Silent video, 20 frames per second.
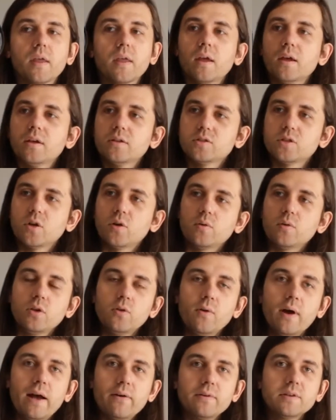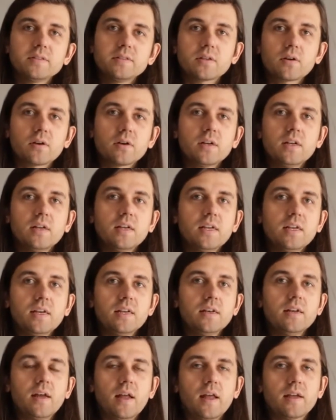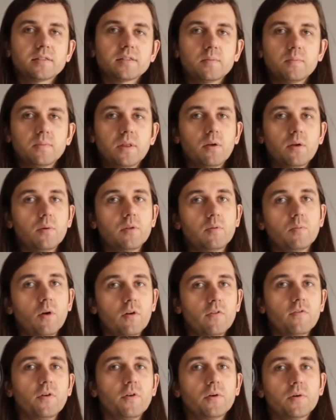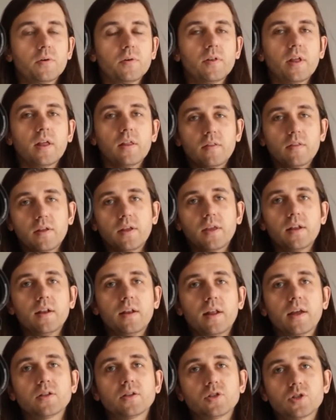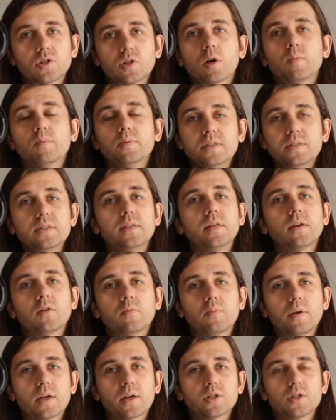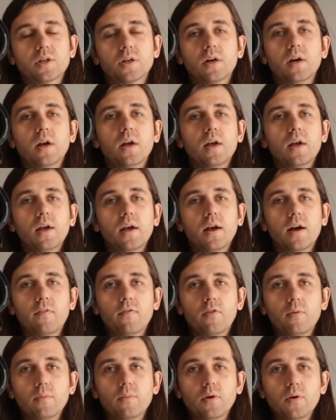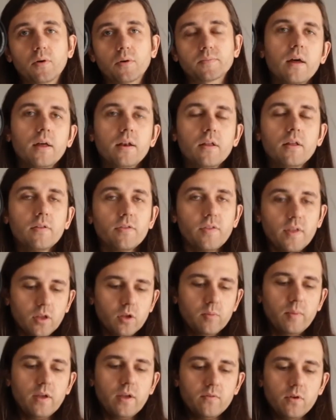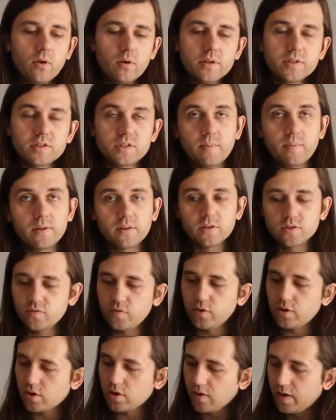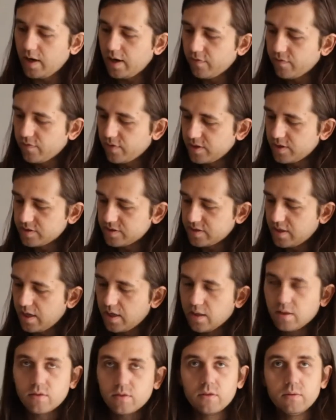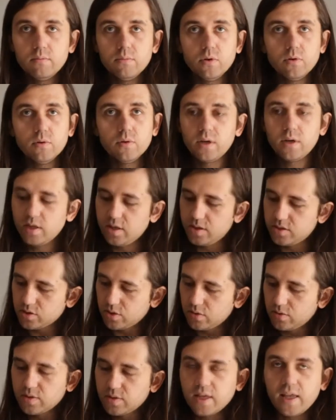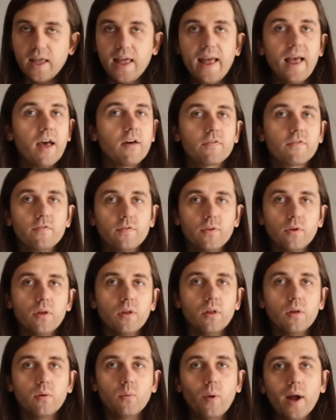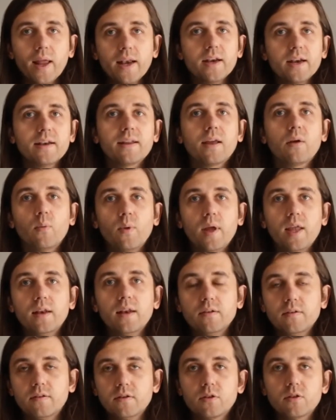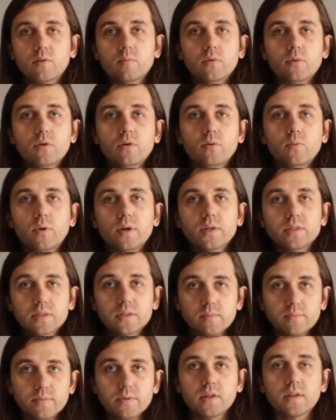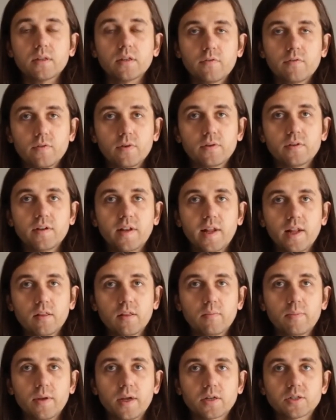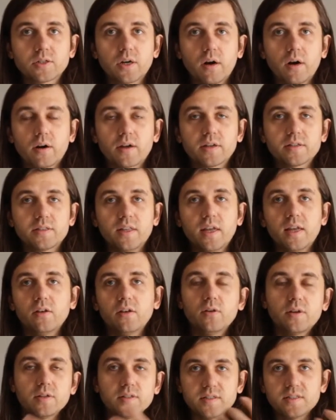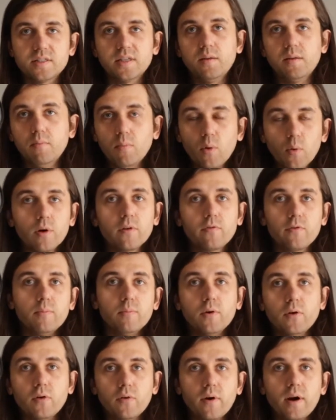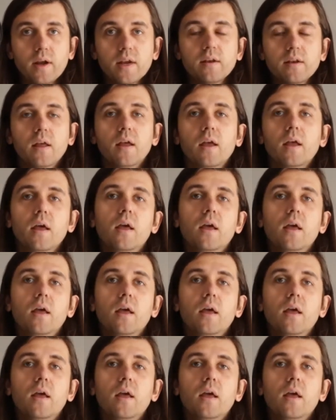So you always are going to need something with more focal length to get a nice, sharp, detailed picture of the moon. Another thing you may have noticed about this photograph is that the moon is only half full. Why didn't I wait until the moon was completely full to take the picture? Because then you can see more of the moon, right?